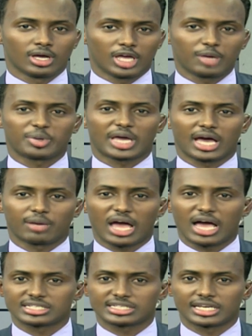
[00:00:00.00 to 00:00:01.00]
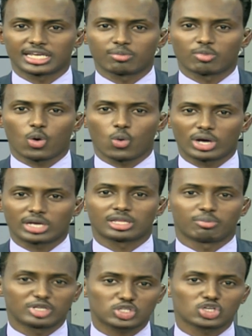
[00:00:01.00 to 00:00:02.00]
He began by asking him what
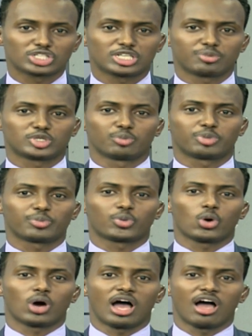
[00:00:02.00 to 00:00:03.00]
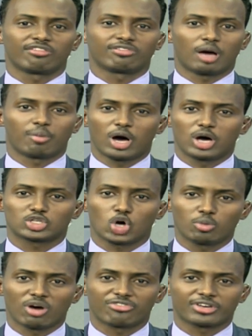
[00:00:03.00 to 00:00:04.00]
the misconception people have about
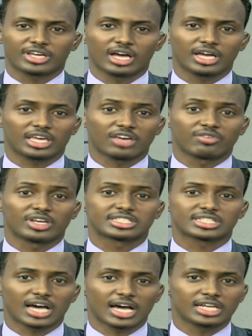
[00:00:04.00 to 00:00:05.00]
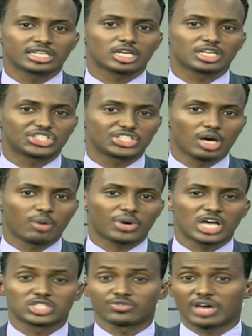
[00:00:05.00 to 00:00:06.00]
Home Afrika, given its current share
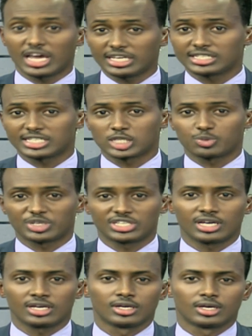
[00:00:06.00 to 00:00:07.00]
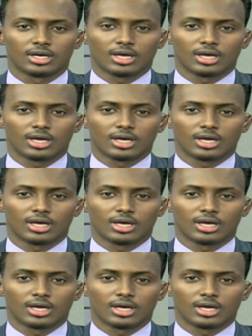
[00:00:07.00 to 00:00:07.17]
price of 80 cents per share